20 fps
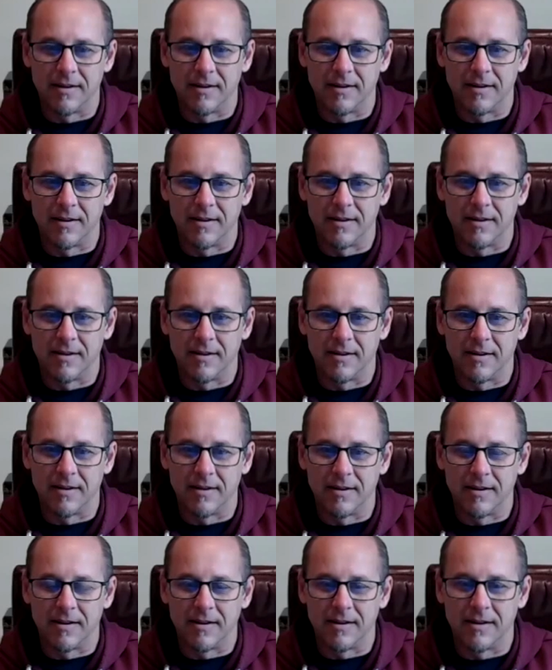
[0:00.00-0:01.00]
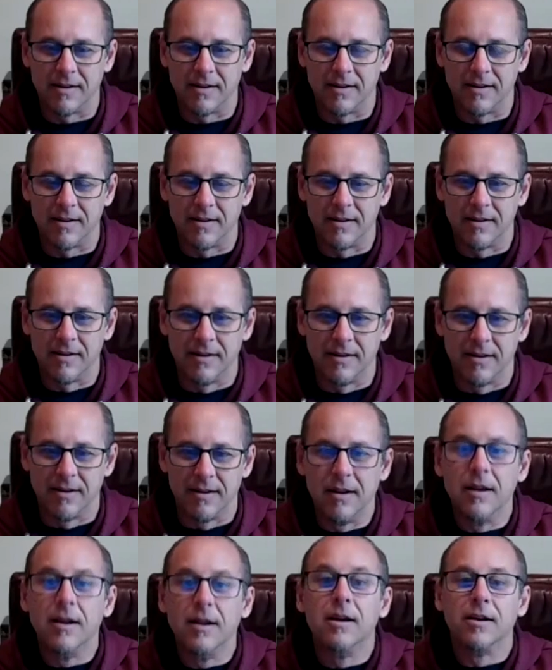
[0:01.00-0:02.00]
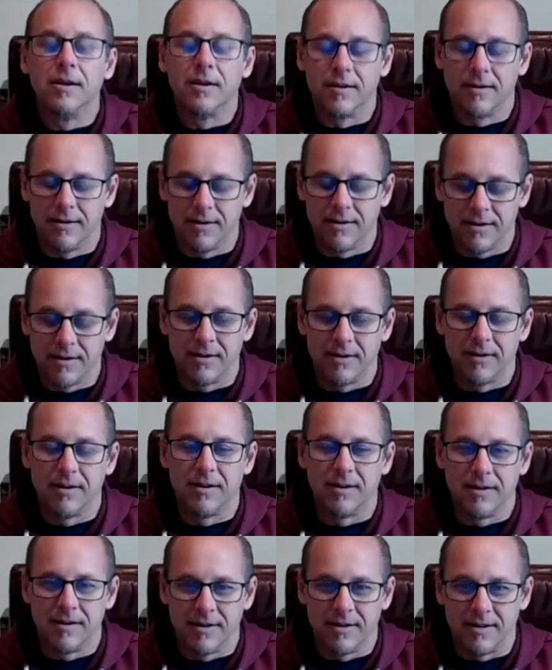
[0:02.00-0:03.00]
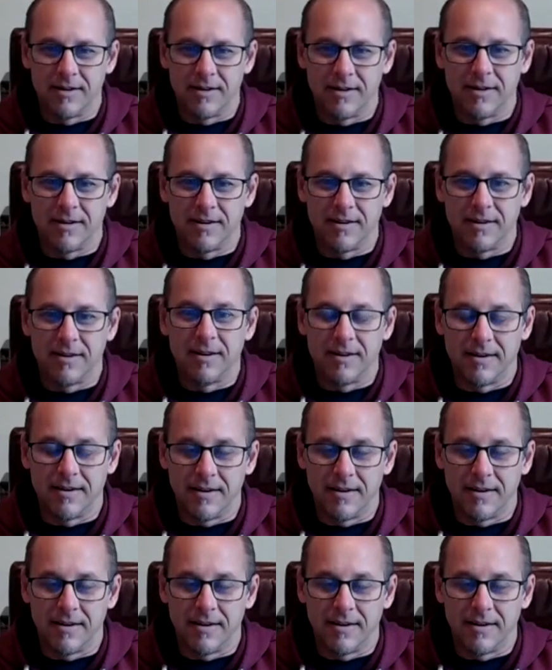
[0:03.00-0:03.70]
(not speaking)